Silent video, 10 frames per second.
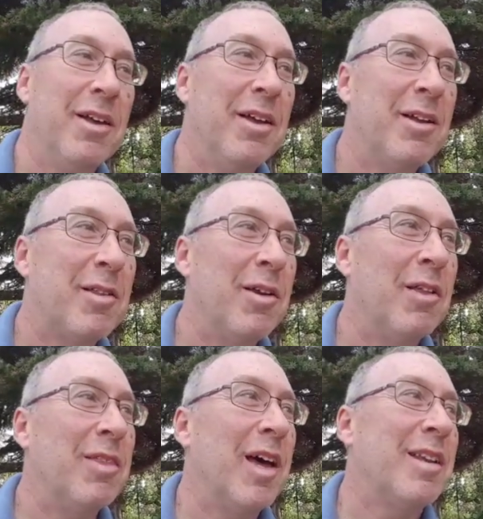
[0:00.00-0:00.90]
It's
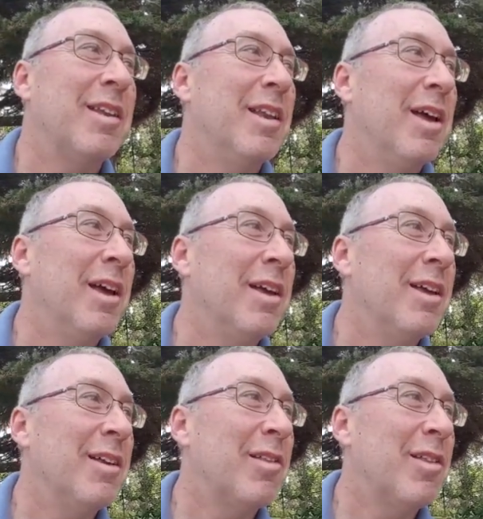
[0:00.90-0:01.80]
not that today.
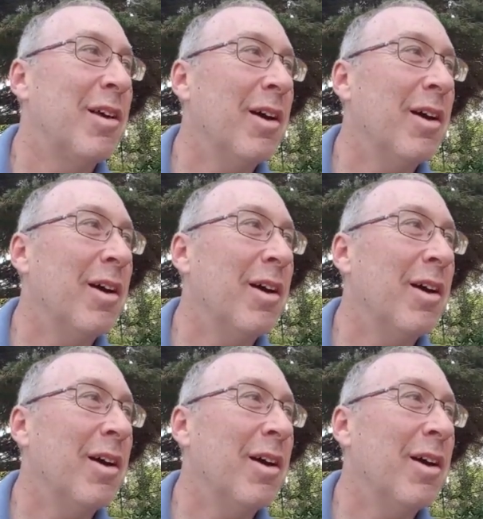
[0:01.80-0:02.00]
It's